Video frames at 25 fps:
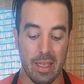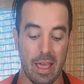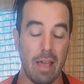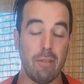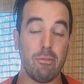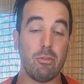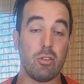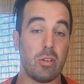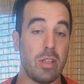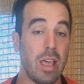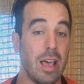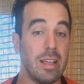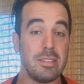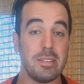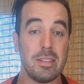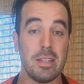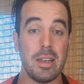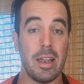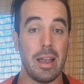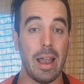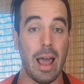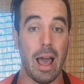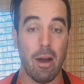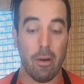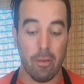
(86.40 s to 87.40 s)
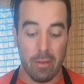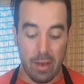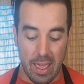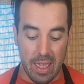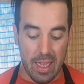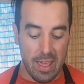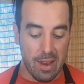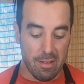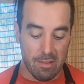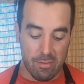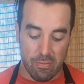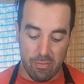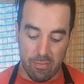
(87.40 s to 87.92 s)
I've tested it out.
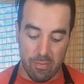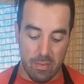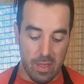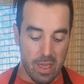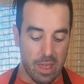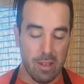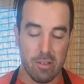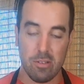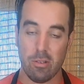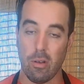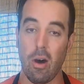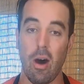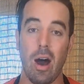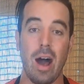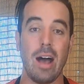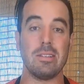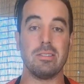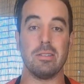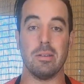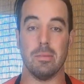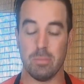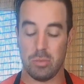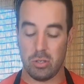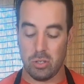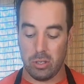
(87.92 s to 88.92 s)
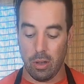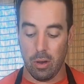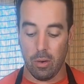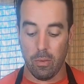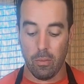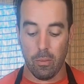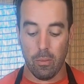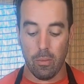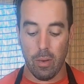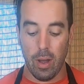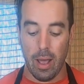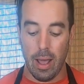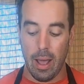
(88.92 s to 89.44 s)
It is awesome.
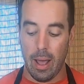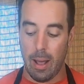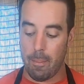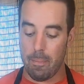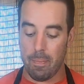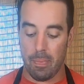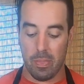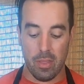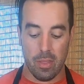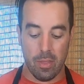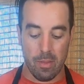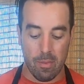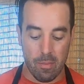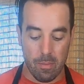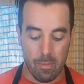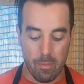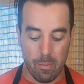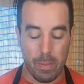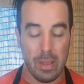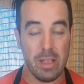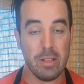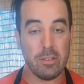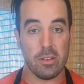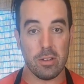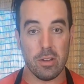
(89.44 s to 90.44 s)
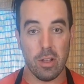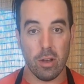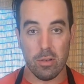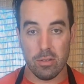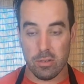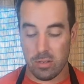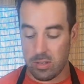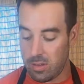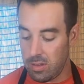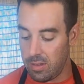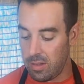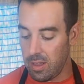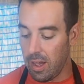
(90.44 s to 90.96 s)
So pizza
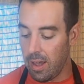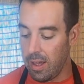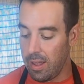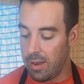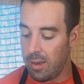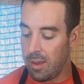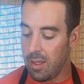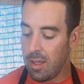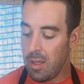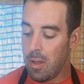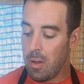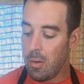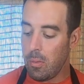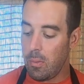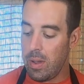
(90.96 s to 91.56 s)
dough's done.